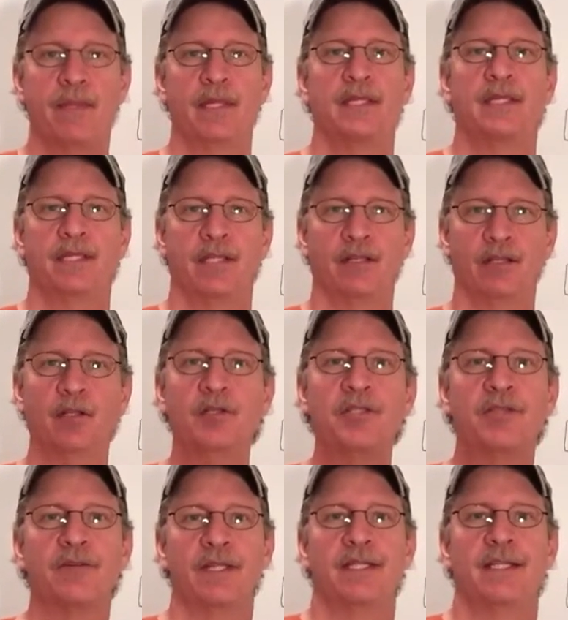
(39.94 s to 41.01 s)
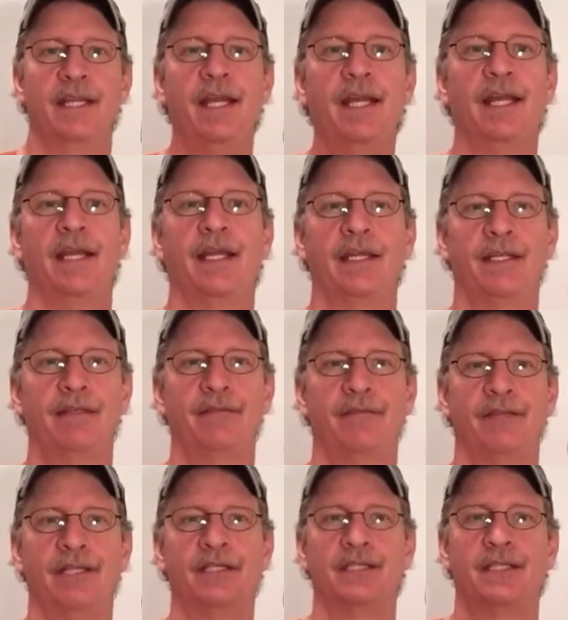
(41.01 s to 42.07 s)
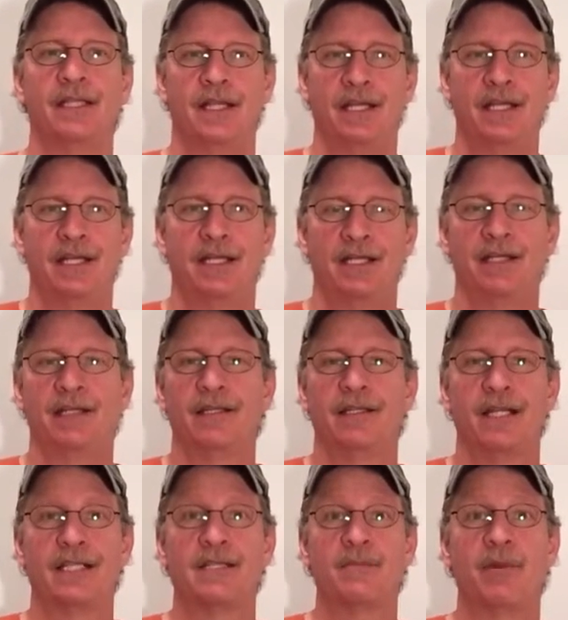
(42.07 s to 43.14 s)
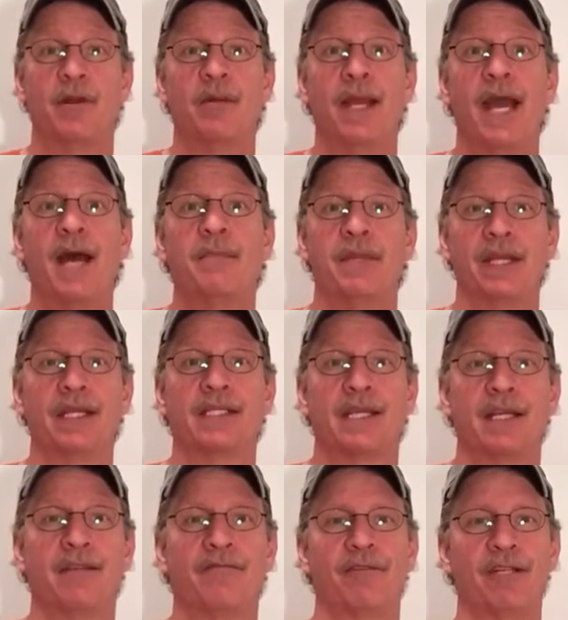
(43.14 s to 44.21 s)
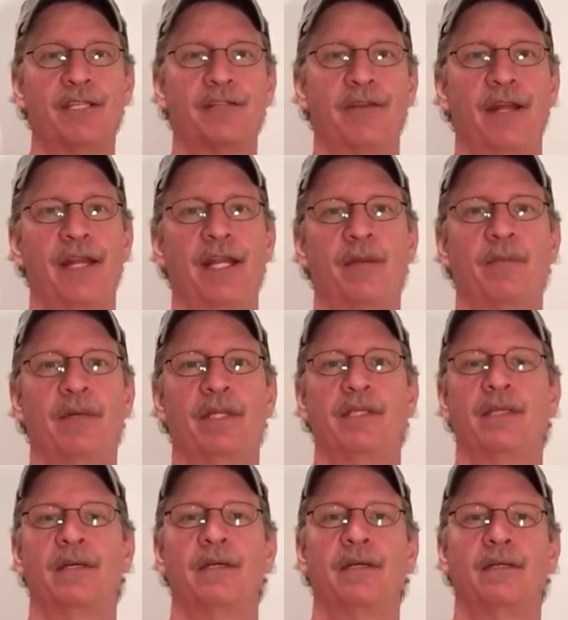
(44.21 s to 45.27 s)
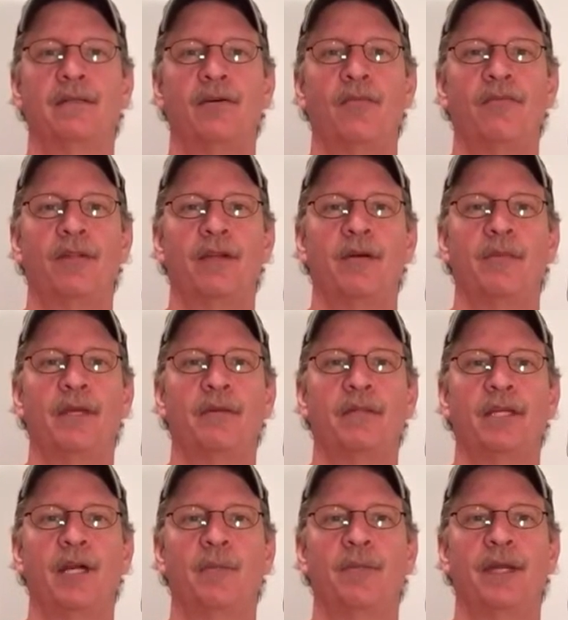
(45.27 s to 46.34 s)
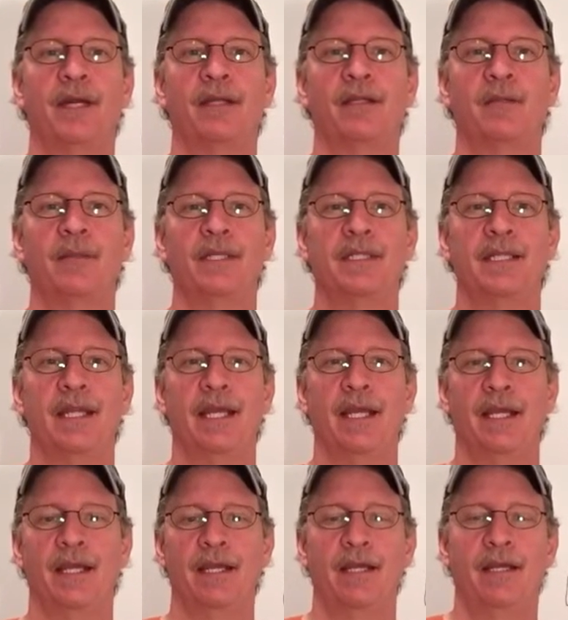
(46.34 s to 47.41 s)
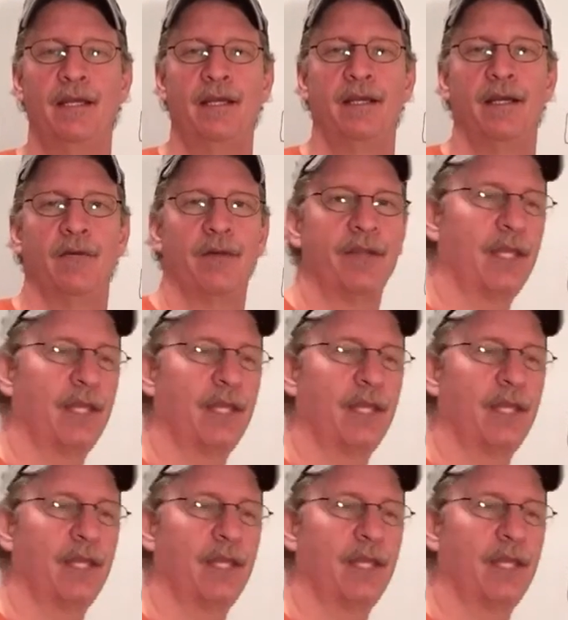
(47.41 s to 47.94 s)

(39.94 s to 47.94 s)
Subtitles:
the looser it's getting. Well, it's probably happening. It's kind of frustrating, but hopefully I'll be able to help you out a little bit today. One